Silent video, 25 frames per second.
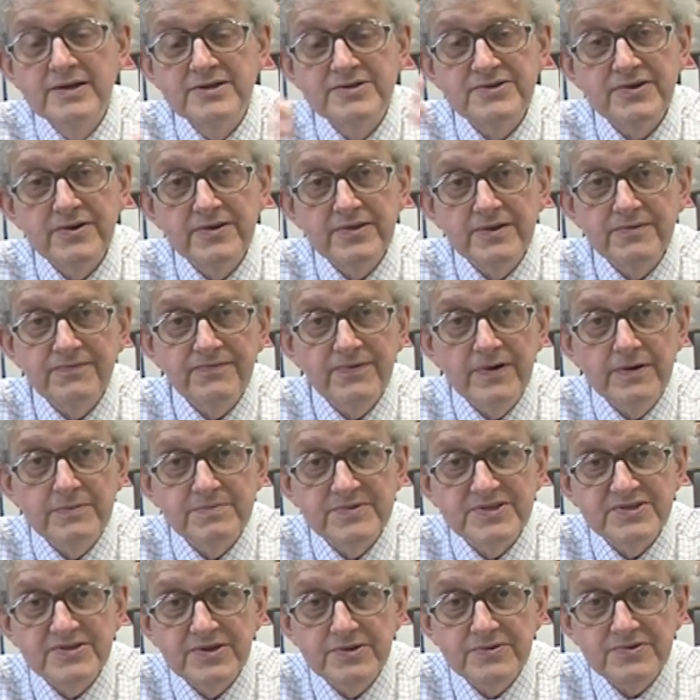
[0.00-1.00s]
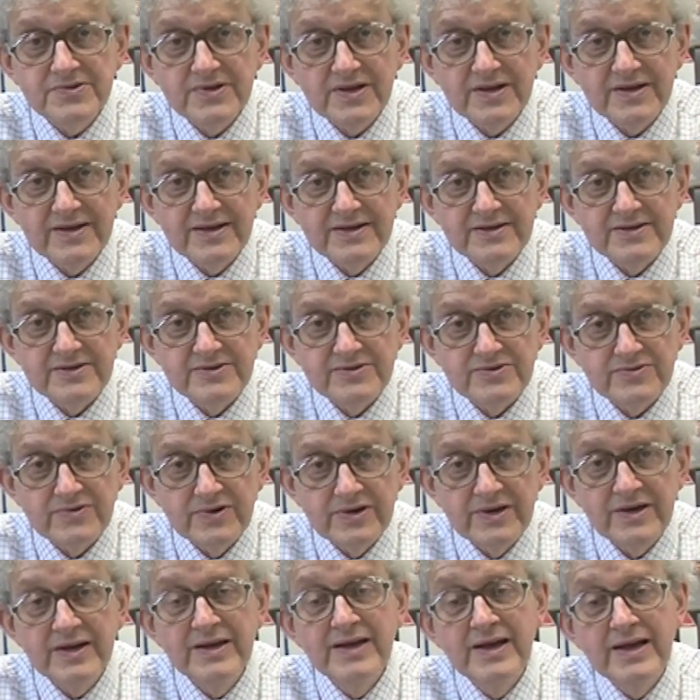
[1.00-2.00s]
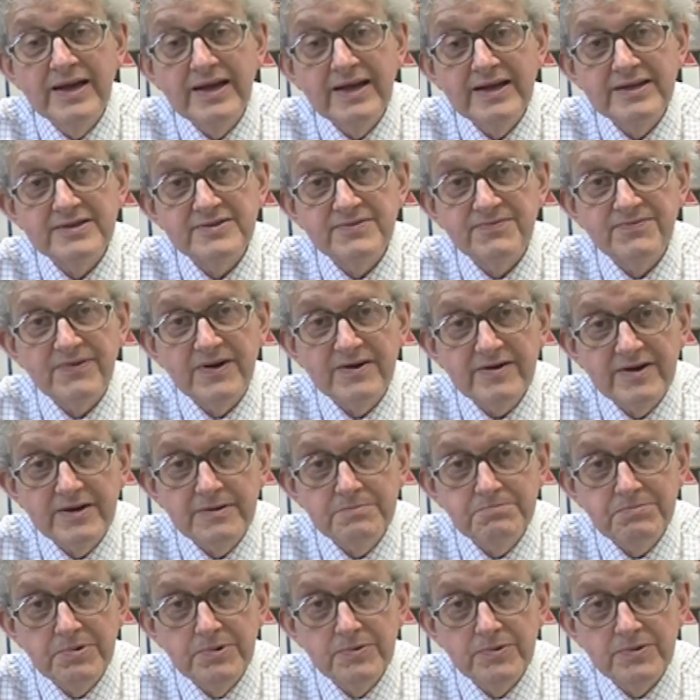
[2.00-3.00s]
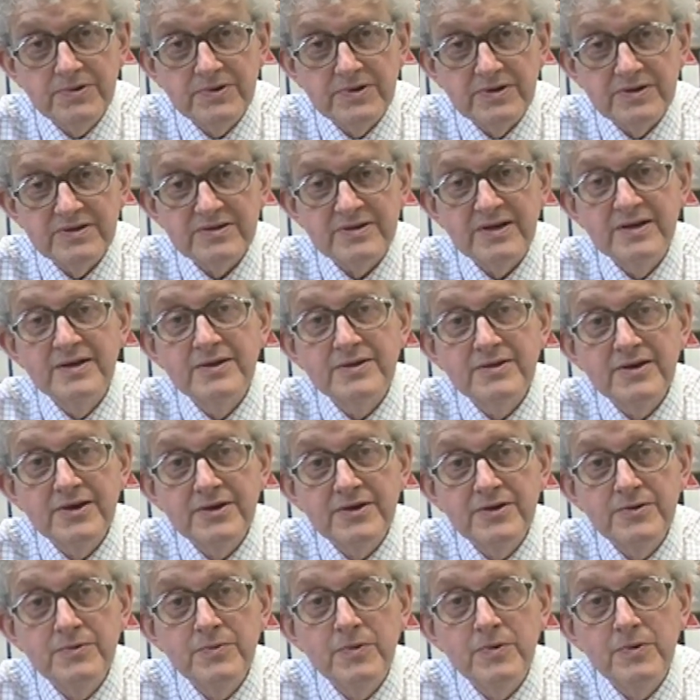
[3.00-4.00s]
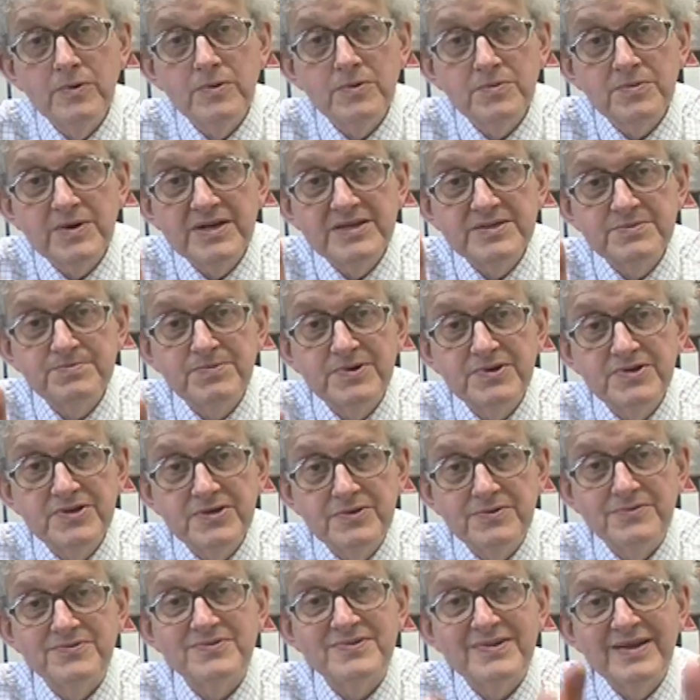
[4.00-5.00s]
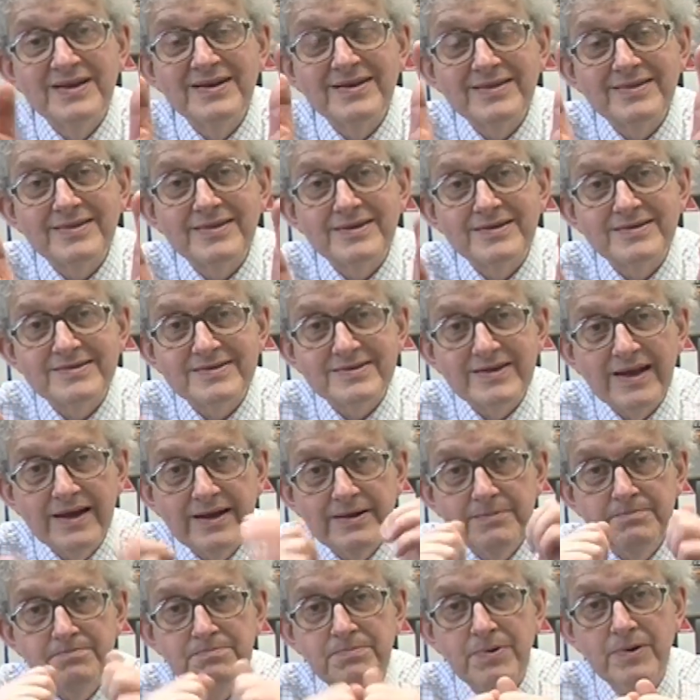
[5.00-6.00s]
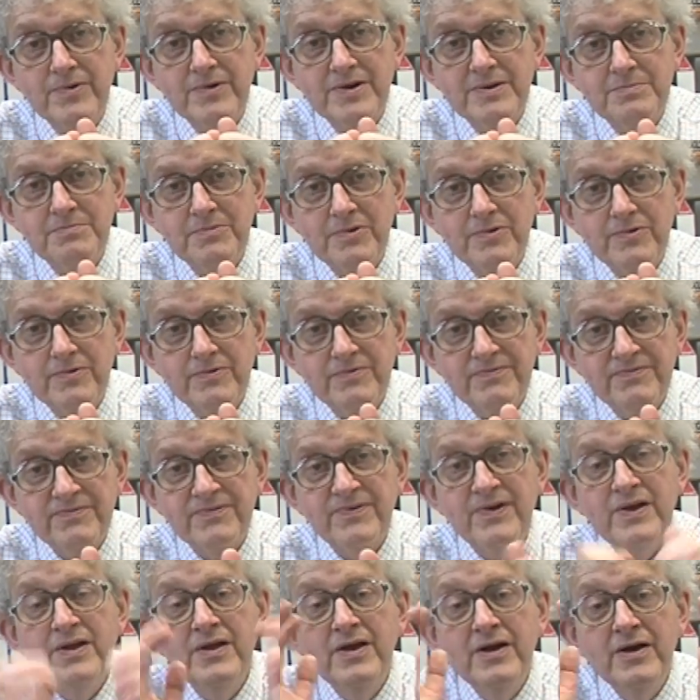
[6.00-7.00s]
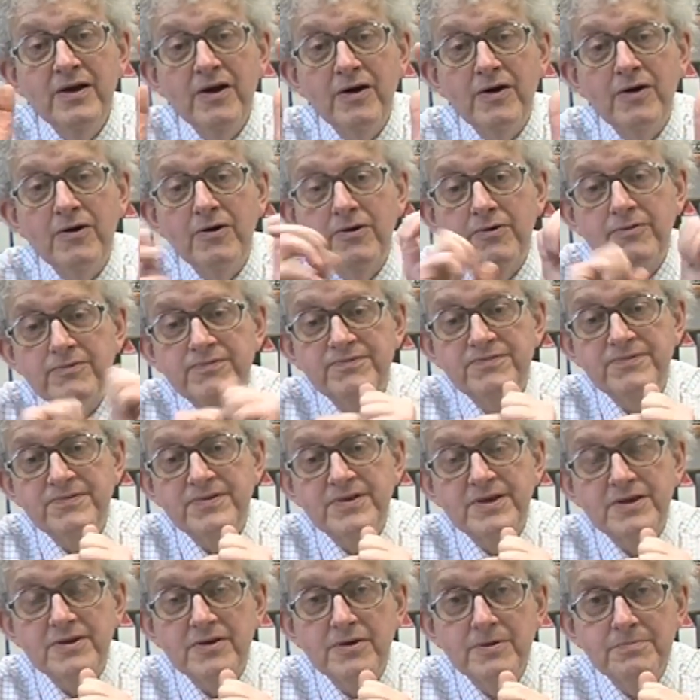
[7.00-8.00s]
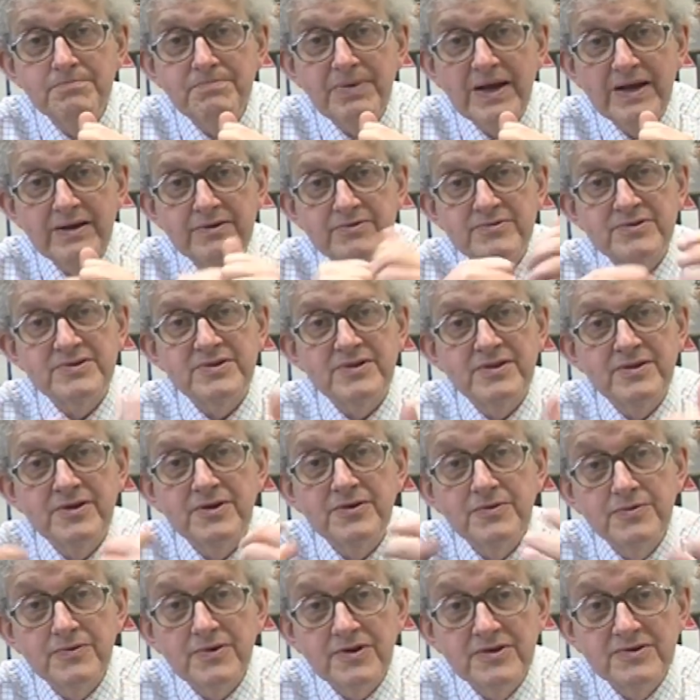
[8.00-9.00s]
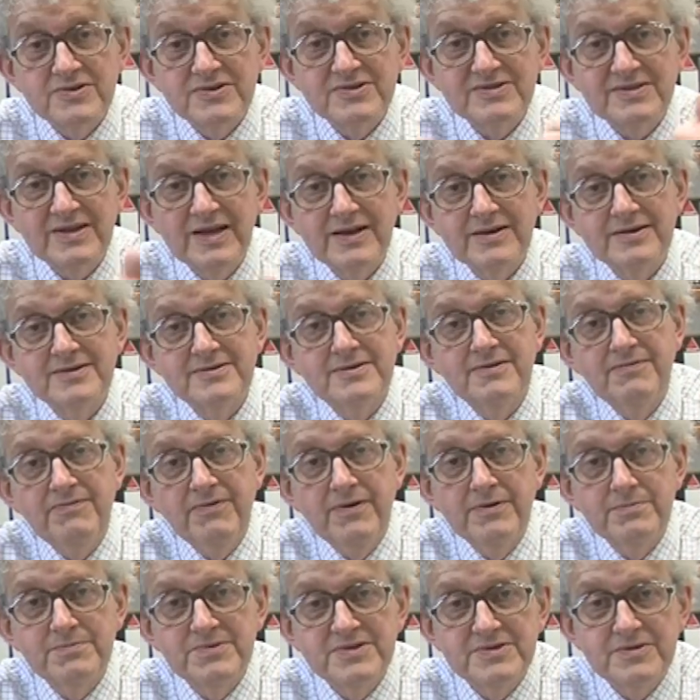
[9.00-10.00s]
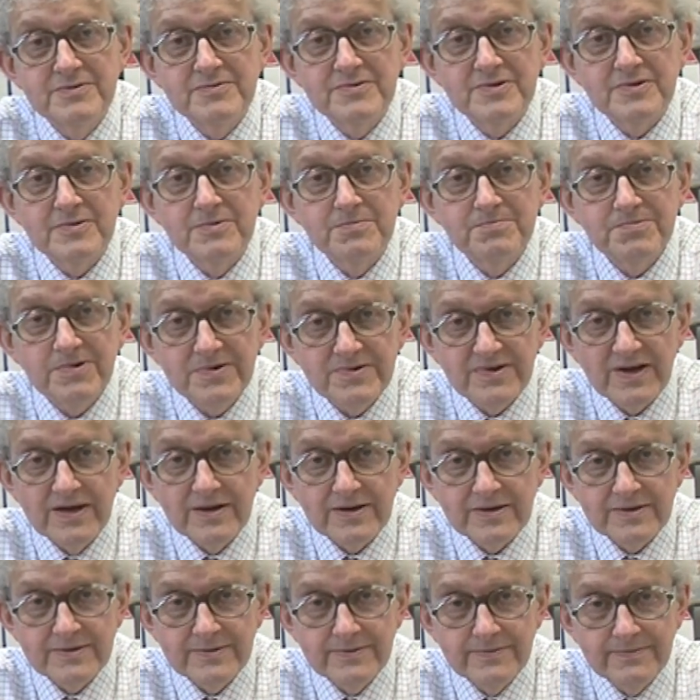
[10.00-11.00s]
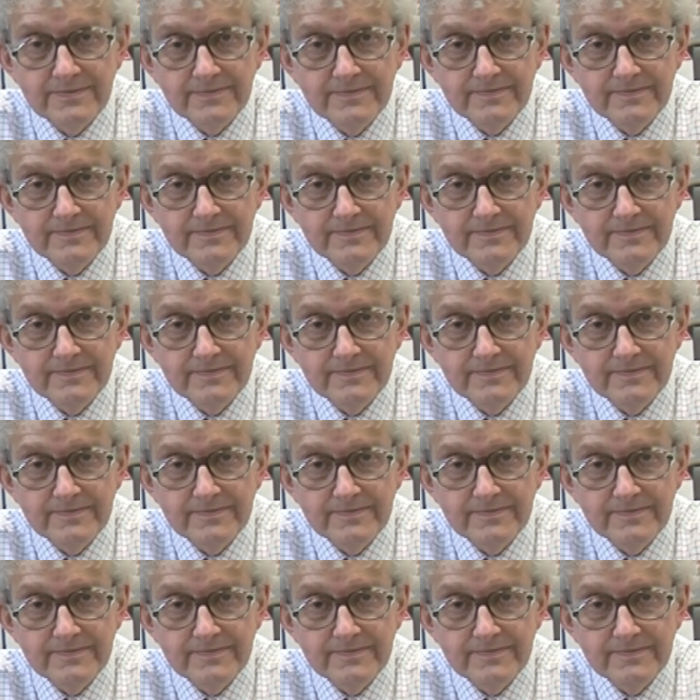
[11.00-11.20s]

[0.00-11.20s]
So in the pharmaceutical industry, it's very important that you always produce the same polymorph of the compound that you're going to sell as a pharmaceutical product.